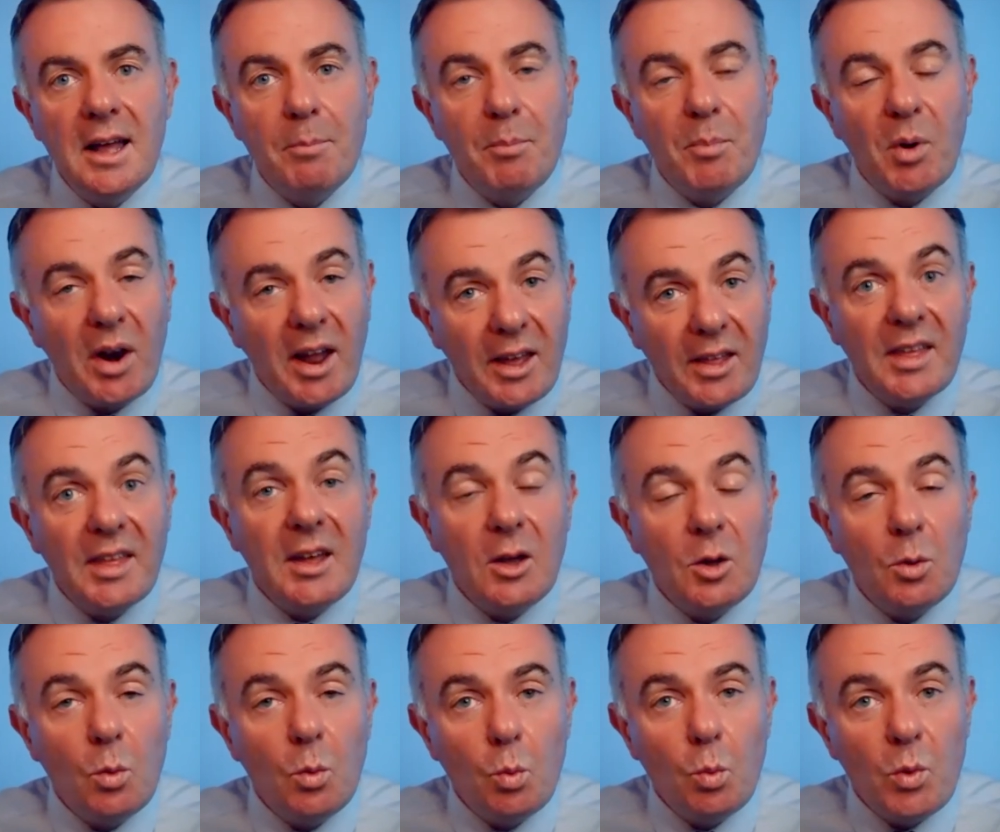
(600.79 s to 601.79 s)
But I
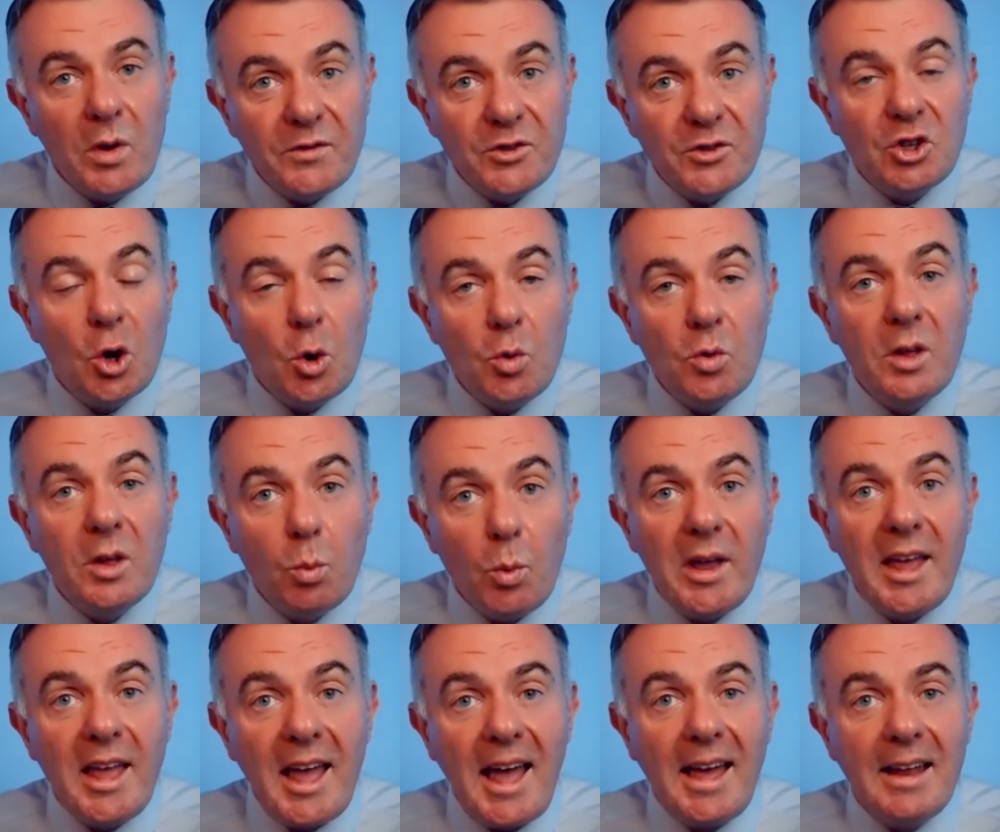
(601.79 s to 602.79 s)
think we've shown that
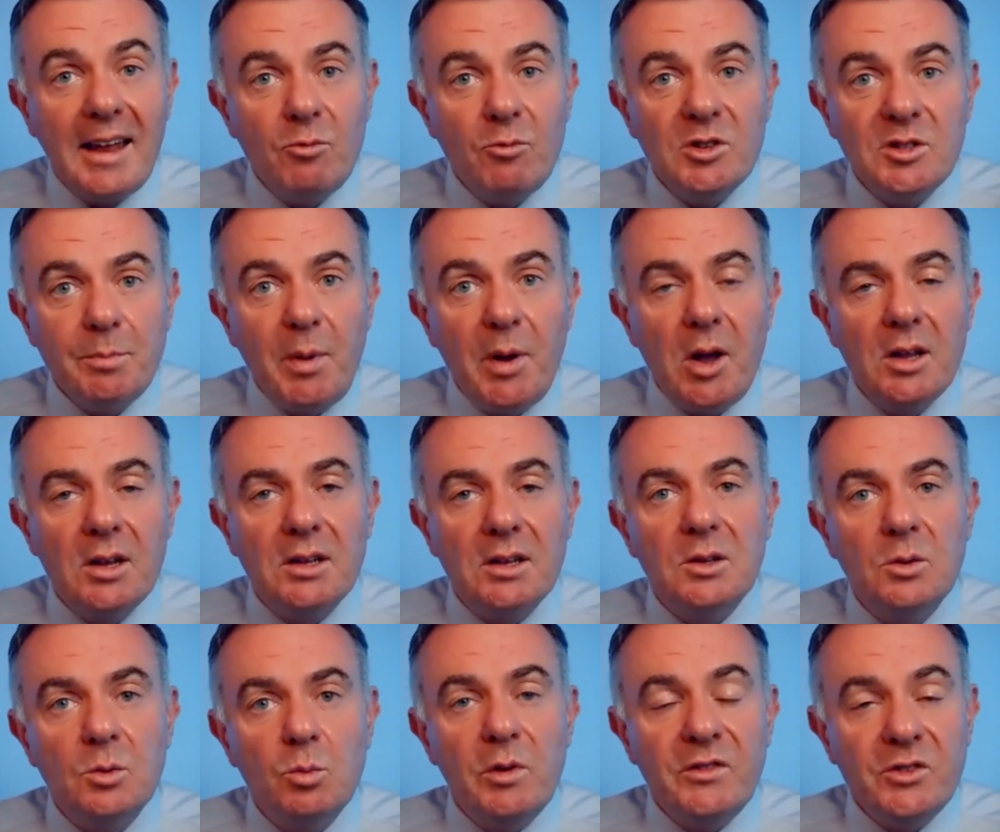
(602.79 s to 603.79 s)
we can respond.
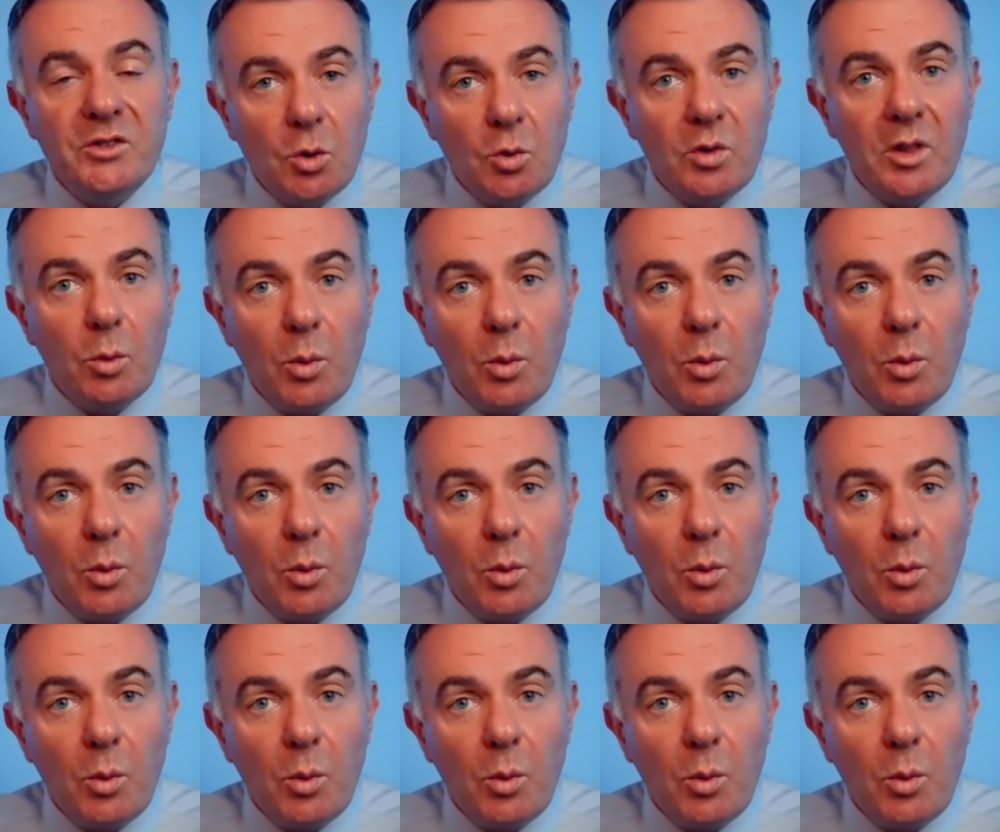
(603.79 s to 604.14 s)
We've shown that